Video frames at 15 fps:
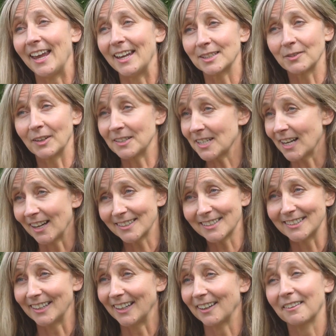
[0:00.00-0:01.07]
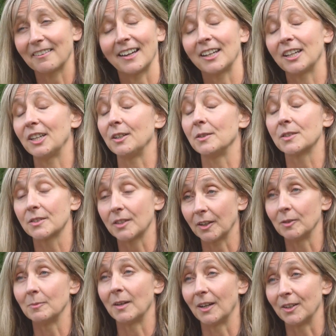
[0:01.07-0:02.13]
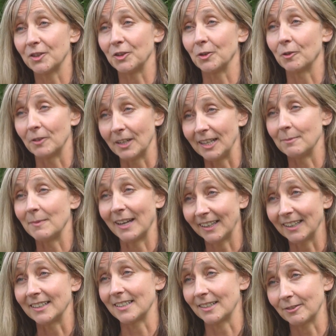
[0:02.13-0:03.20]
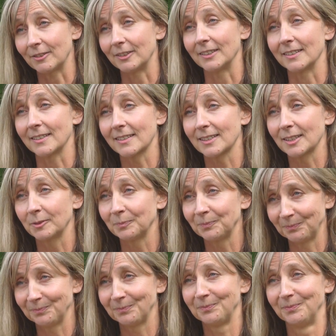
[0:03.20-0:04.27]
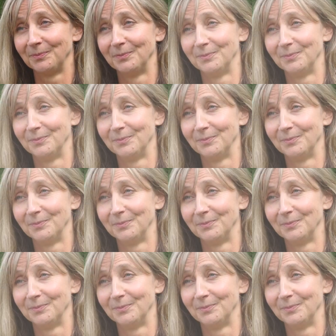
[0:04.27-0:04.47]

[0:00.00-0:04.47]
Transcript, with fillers: It's fantastic. Thank you so much. You're really making a difference.